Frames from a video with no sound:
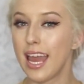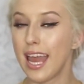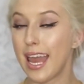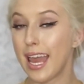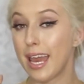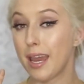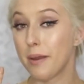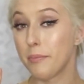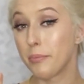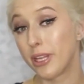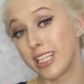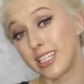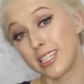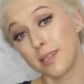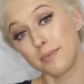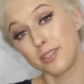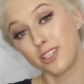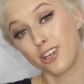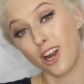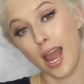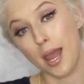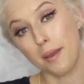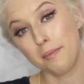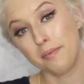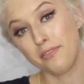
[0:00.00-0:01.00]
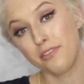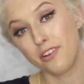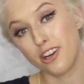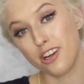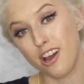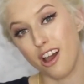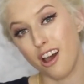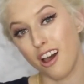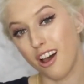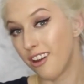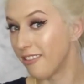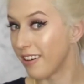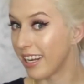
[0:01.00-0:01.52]
And please subscribe if you're
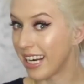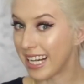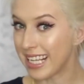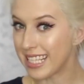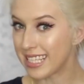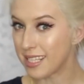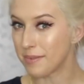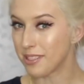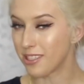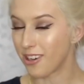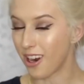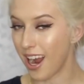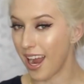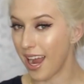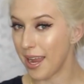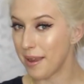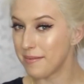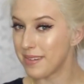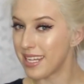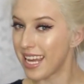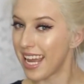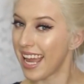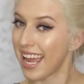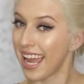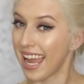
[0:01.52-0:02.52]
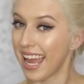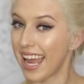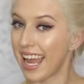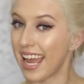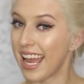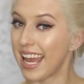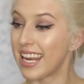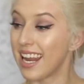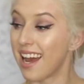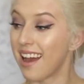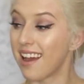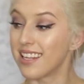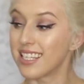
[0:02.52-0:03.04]
not already subscribed.
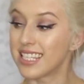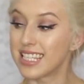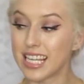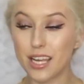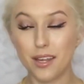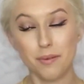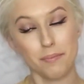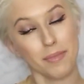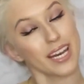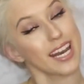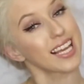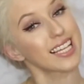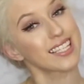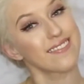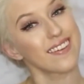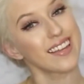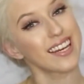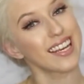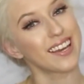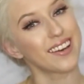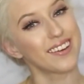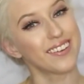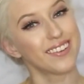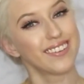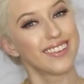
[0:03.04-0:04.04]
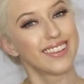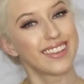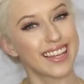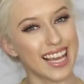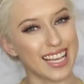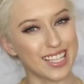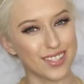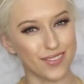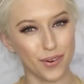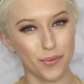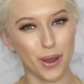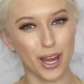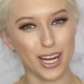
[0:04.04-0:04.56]
And I'll see you in my next video.
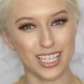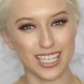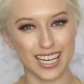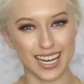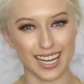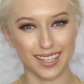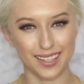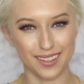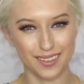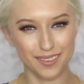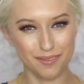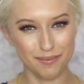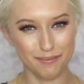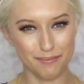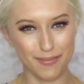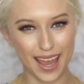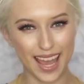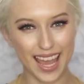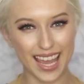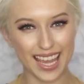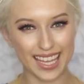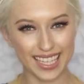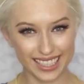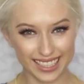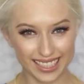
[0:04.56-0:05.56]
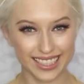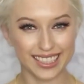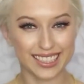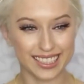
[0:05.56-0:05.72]
Thanks for watching. Bye!